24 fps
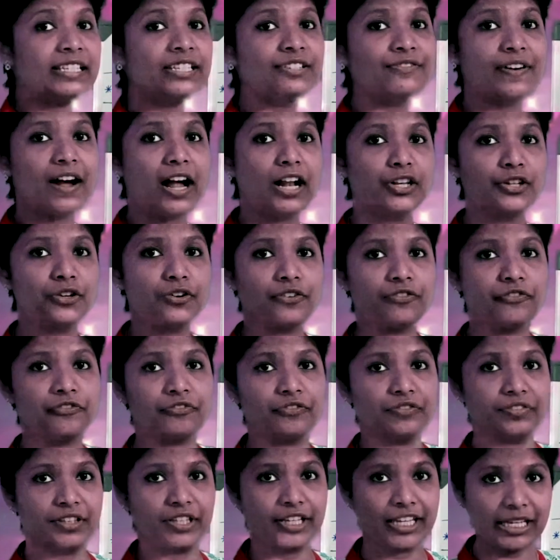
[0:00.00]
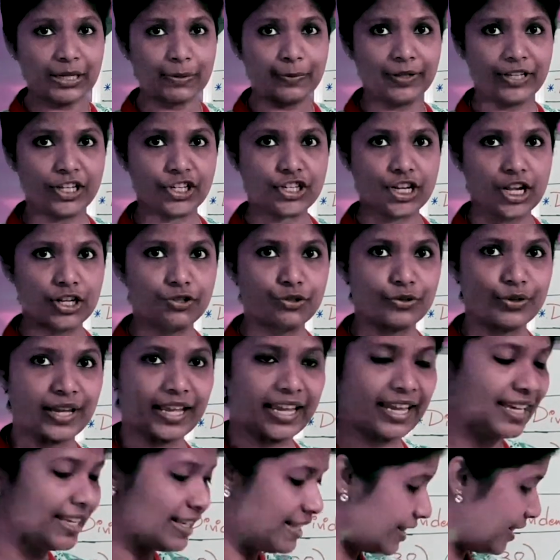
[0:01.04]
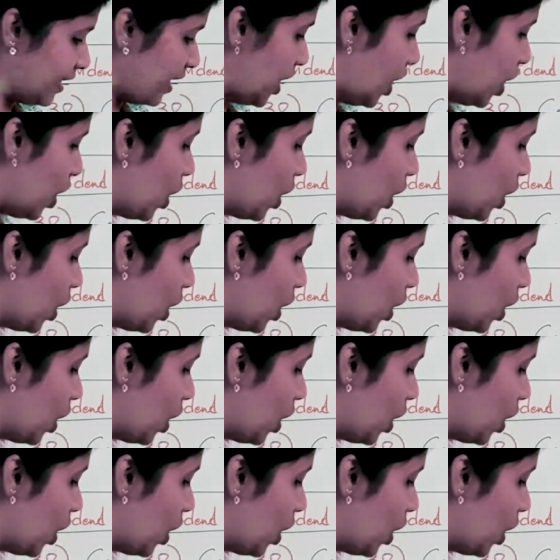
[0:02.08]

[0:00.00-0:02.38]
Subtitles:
value of the equity share today is